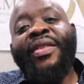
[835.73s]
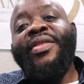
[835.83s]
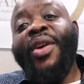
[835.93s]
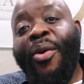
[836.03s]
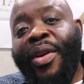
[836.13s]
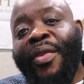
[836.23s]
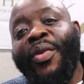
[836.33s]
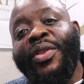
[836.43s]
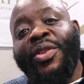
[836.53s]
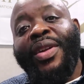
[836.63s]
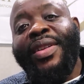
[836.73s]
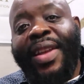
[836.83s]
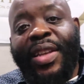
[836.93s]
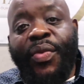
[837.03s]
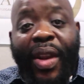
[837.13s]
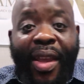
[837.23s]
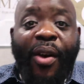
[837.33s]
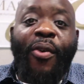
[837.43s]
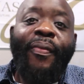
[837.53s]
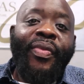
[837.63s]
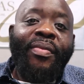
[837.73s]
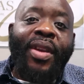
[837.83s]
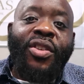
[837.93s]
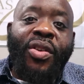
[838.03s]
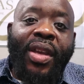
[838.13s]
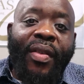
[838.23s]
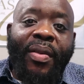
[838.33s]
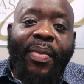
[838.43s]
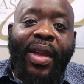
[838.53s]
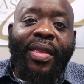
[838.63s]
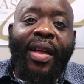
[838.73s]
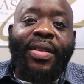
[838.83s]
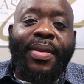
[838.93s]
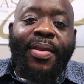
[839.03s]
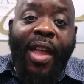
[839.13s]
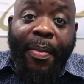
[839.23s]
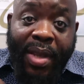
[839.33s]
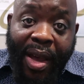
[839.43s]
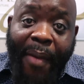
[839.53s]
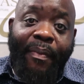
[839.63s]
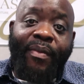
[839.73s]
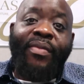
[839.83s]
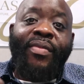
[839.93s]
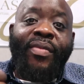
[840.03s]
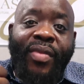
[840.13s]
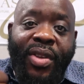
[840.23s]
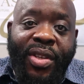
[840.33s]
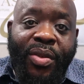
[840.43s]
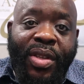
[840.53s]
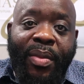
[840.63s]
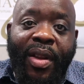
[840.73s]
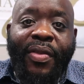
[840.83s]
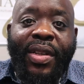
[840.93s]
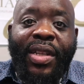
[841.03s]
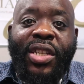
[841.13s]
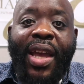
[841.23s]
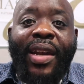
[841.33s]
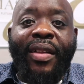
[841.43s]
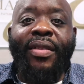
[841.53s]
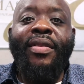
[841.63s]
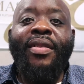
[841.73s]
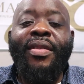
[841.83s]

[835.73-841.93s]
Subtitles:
So if you enjoyed today's video, make sure you give it a big thumbs up. Show some love to the channel.